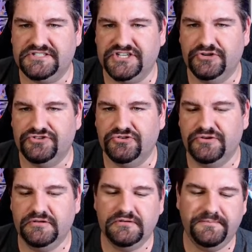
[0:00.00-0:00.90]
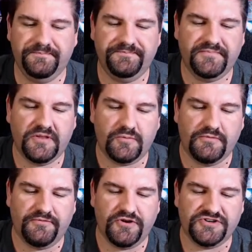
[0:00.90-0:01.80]
Geodude
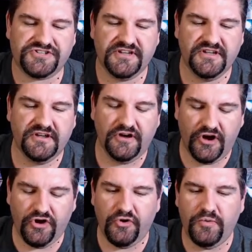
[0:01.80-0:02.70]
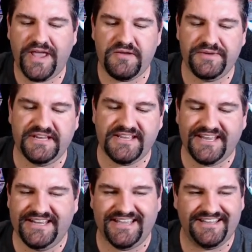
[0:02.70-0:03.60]
reverse. Oh, wait, we did get
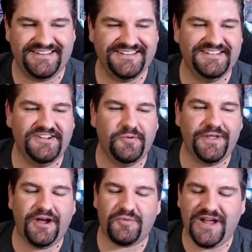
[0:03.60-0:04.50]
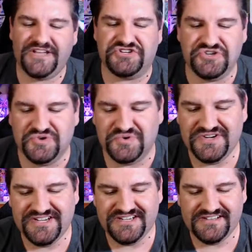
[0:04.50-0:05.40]
a hit. We got Raichu.
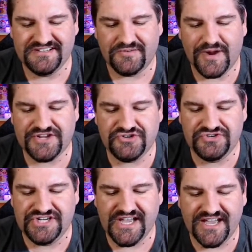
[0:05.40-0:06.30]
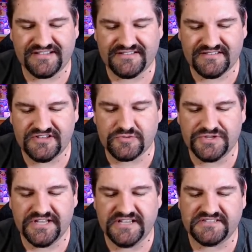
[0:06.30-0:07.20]
Raichu GX. This
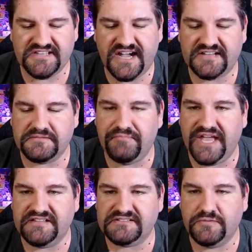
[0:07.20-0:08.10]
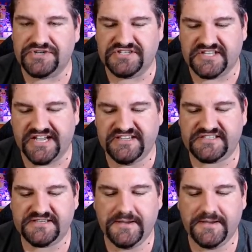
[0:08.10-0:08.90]
one is not bent, which is nice.